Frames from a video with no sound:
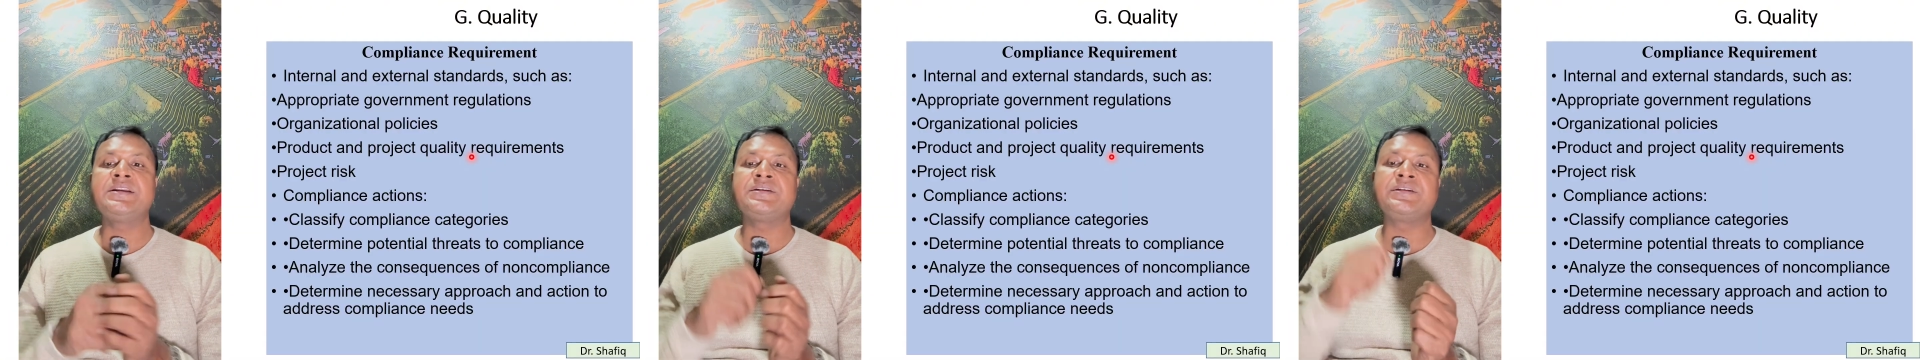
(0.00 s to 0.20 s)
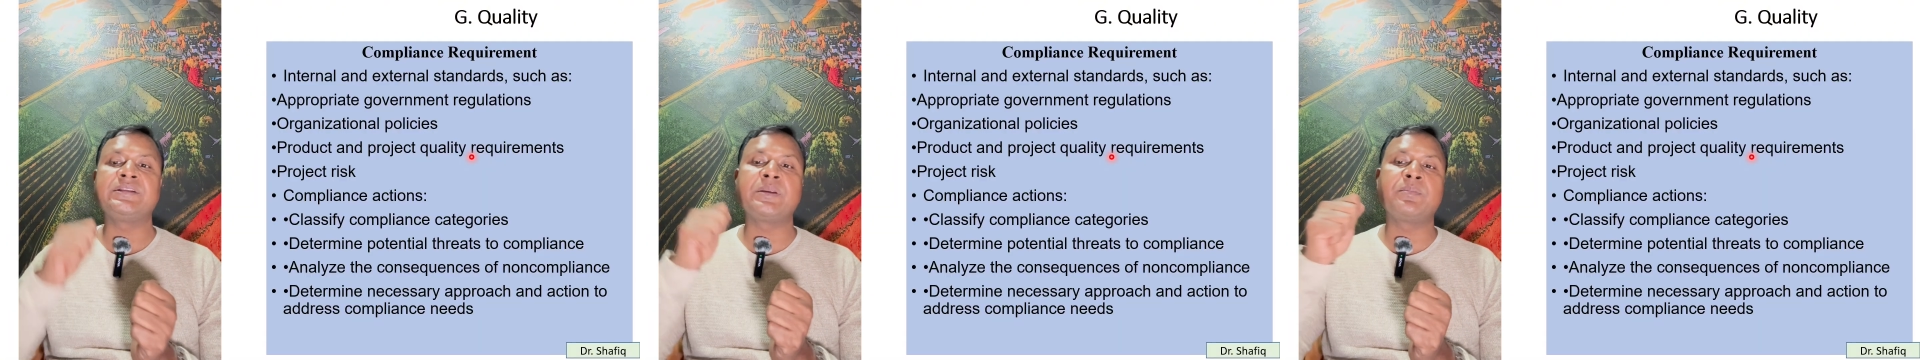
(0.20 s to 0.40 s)

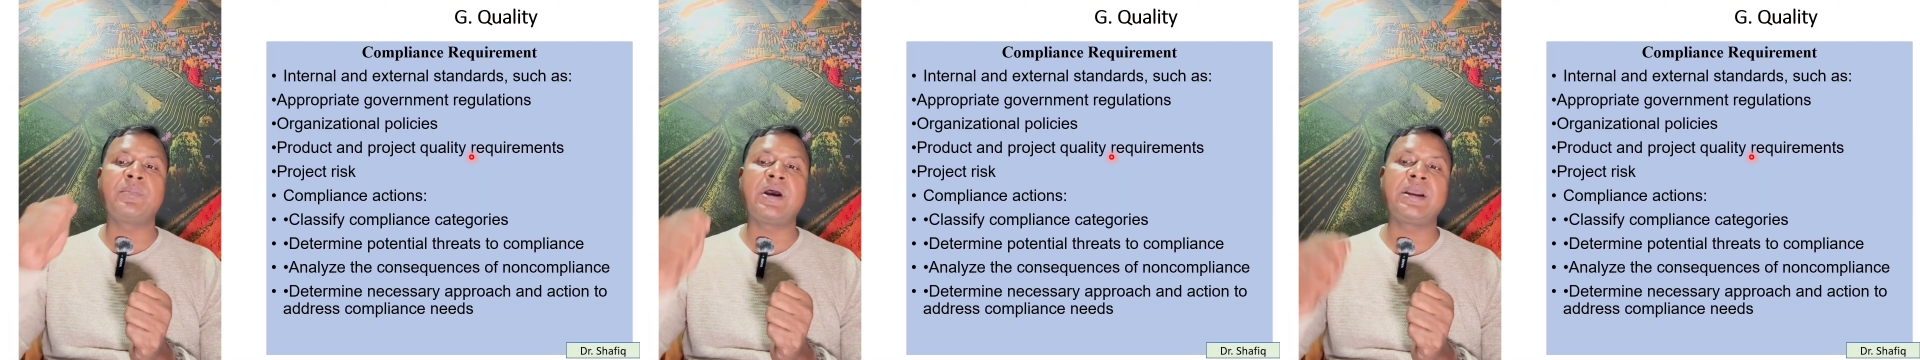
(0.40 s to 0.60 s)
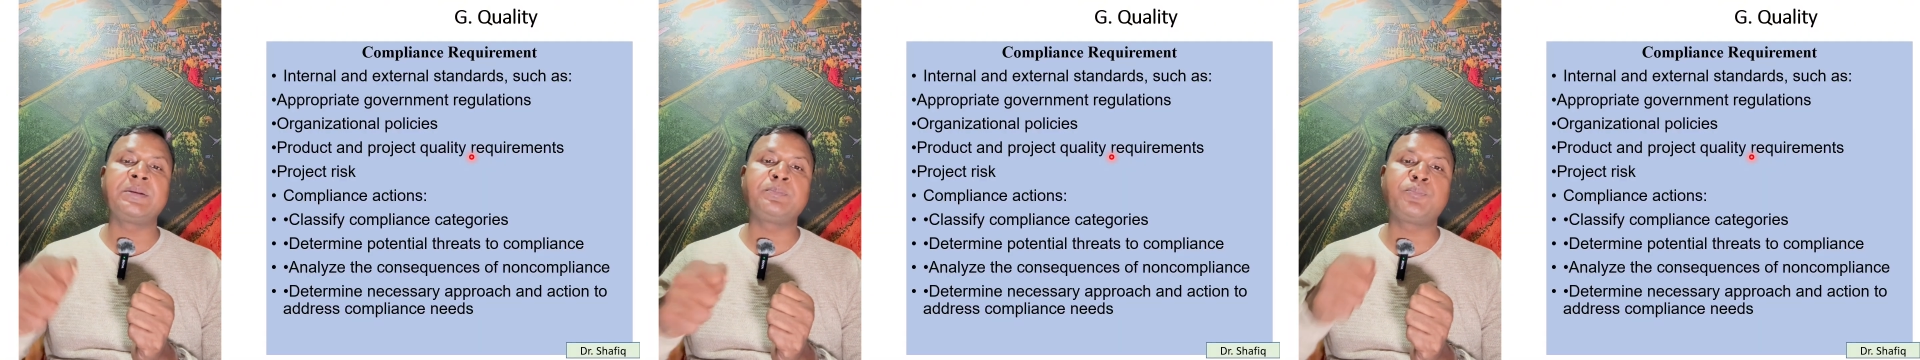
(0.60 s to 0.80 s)

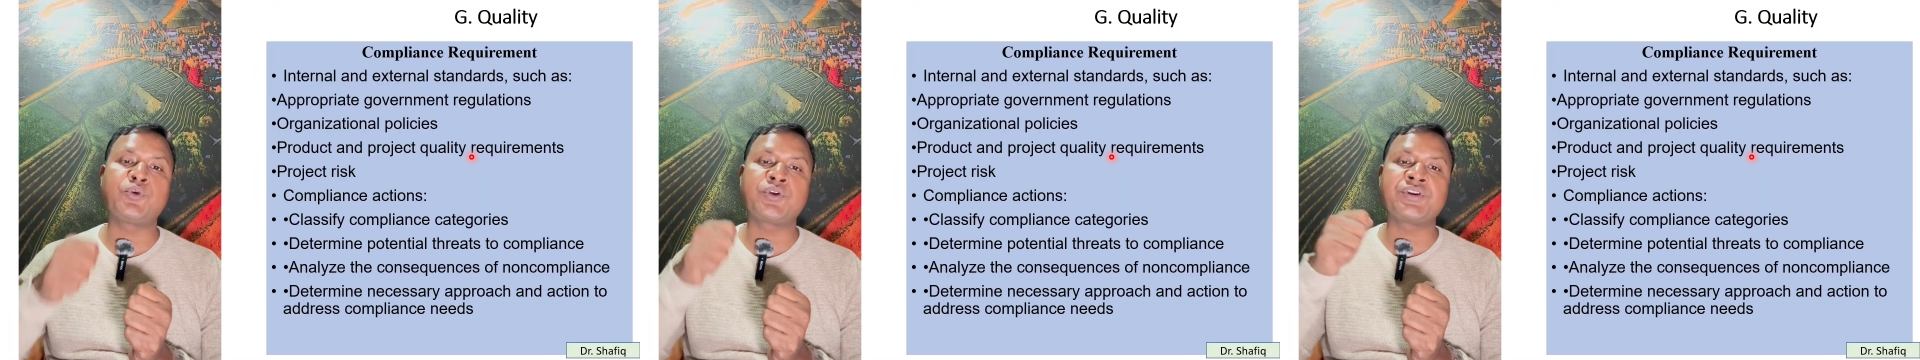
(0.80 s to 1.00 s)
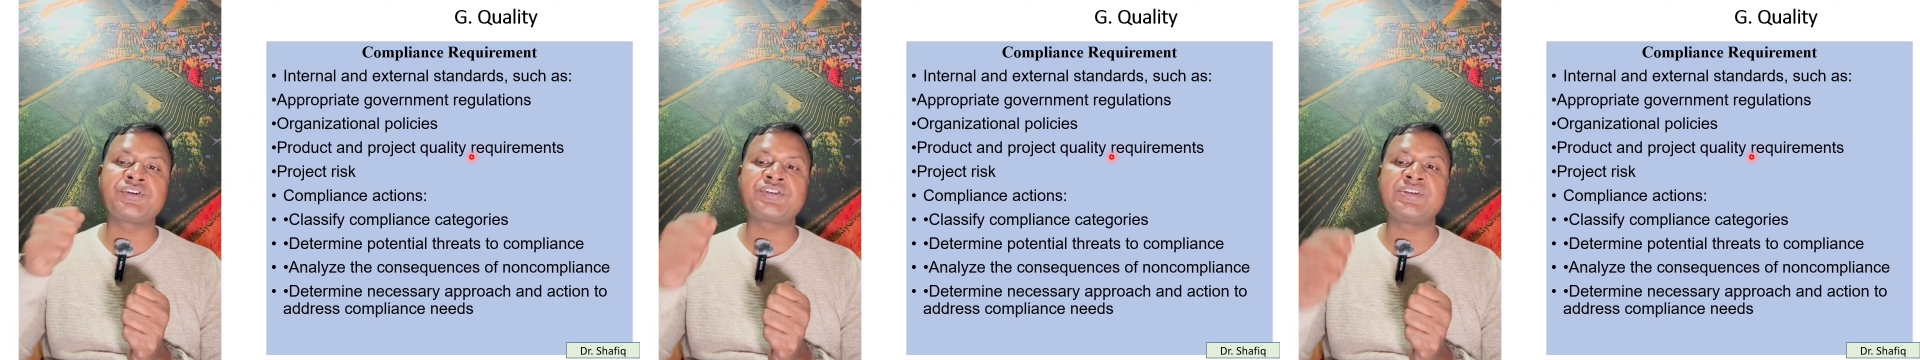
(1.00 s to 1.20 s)
determine
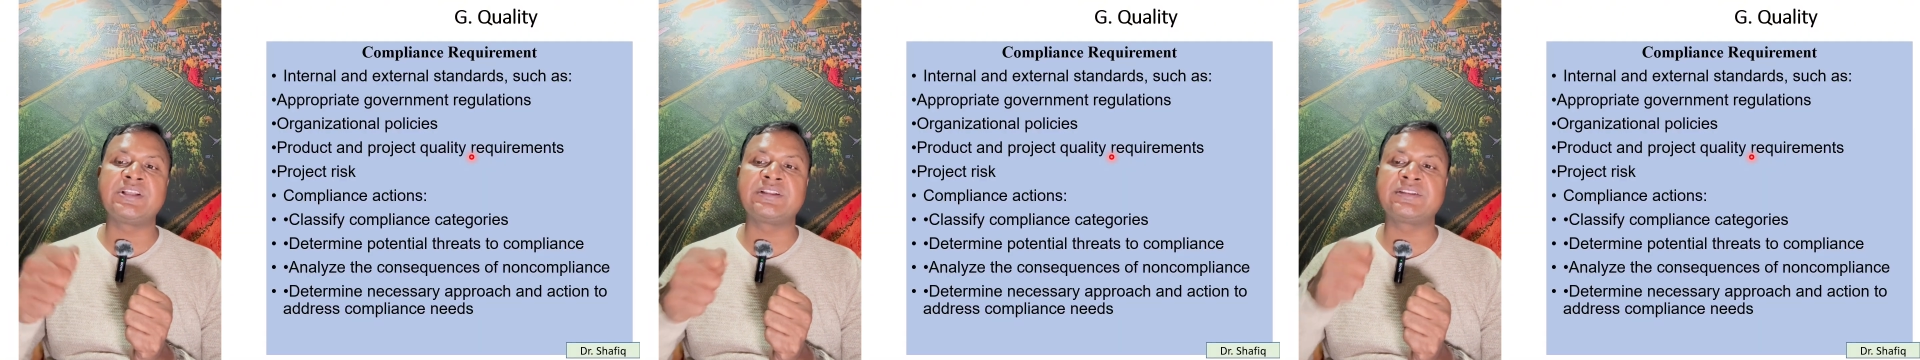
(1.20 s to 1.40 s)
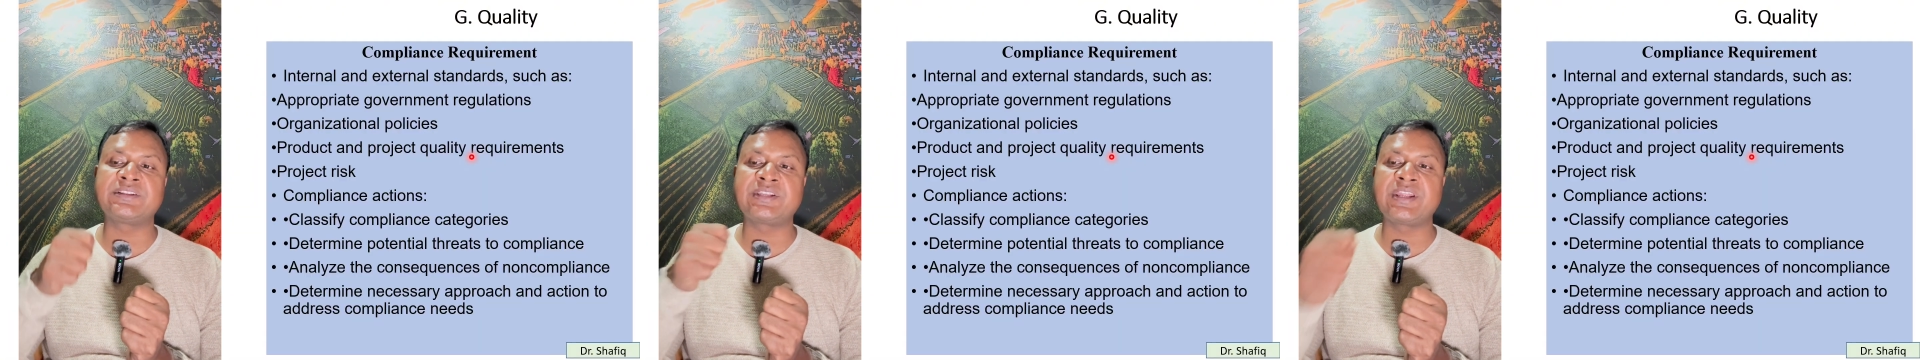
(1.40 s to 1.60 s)

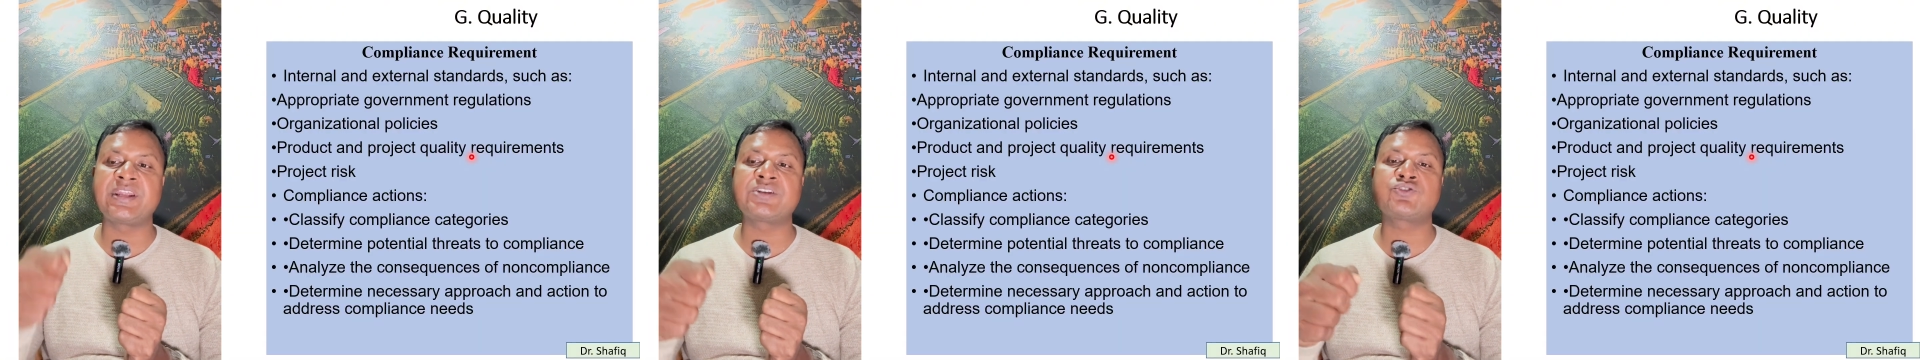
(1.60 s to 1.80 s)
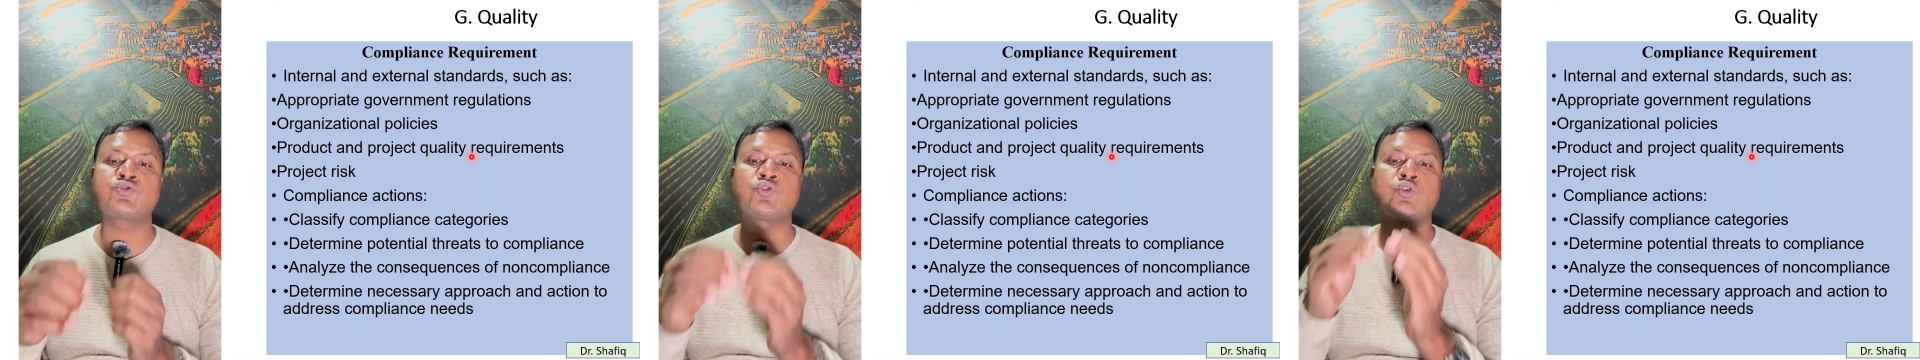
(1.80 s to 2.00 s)
potential
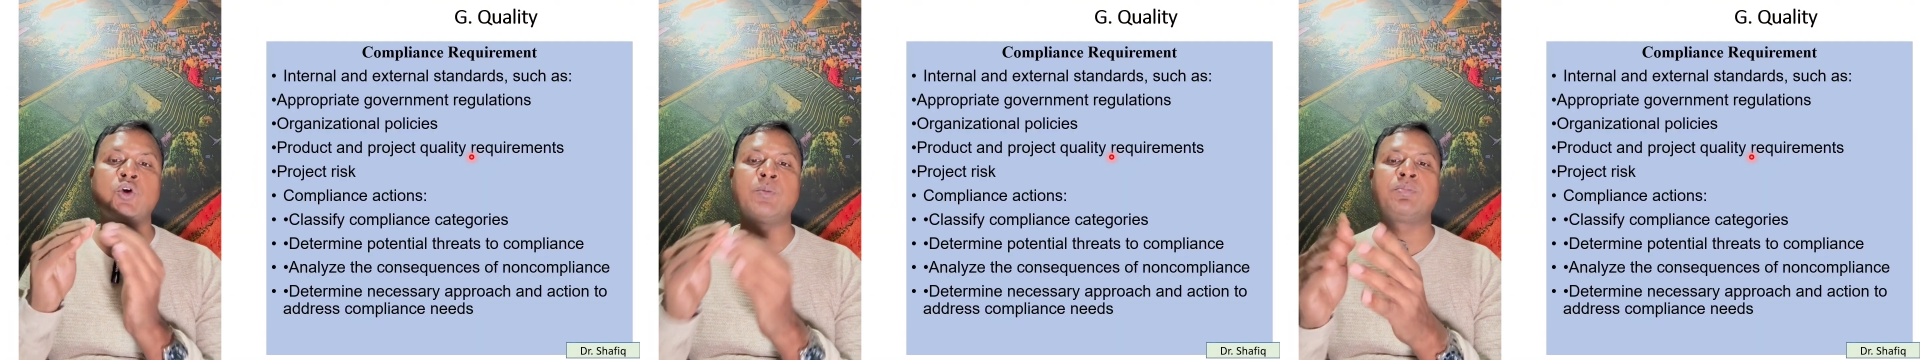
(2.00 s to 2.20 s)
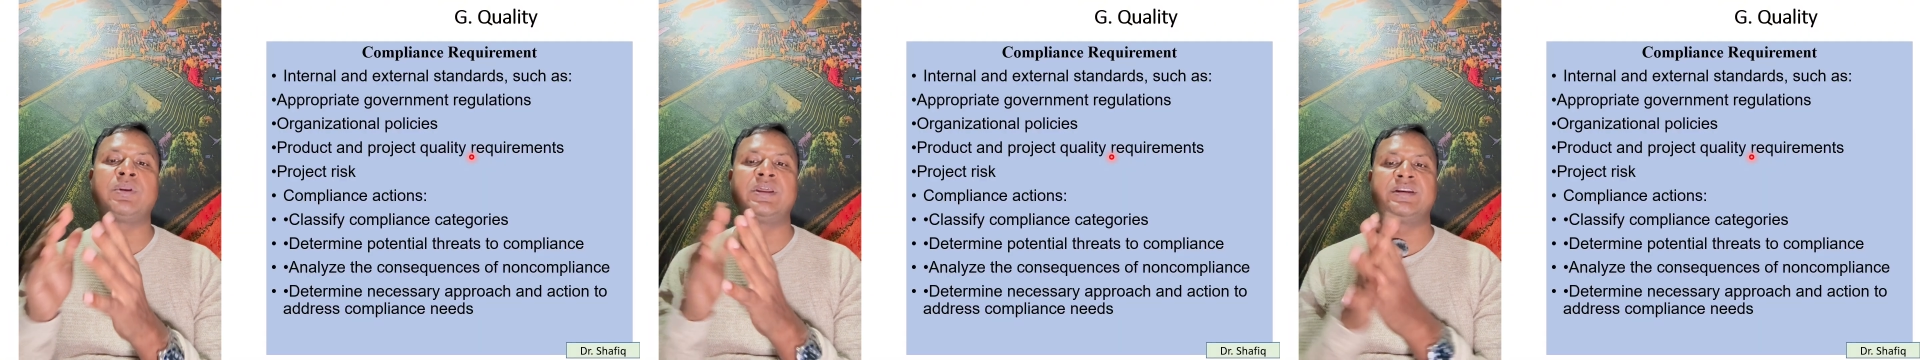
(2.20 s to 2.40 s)
threats to
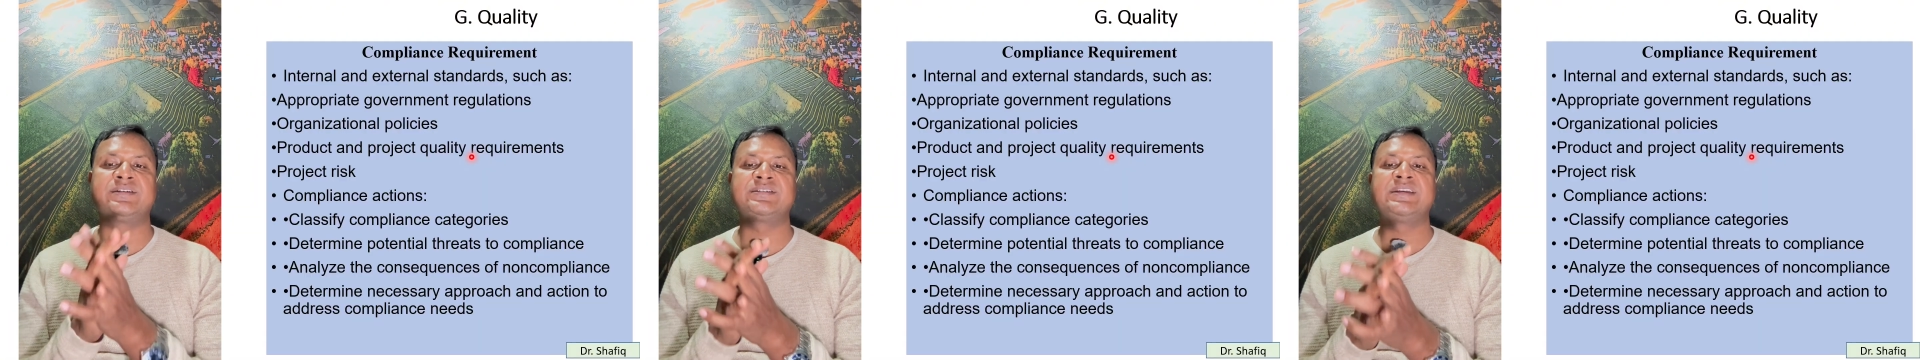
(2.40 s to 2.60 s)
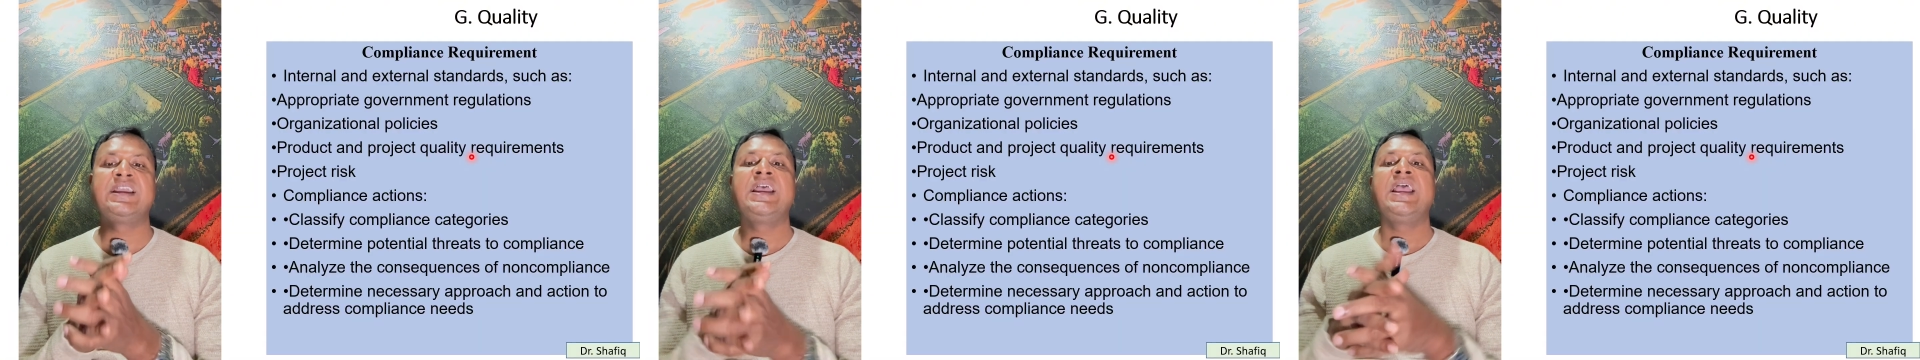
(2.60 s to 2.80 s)
compliance,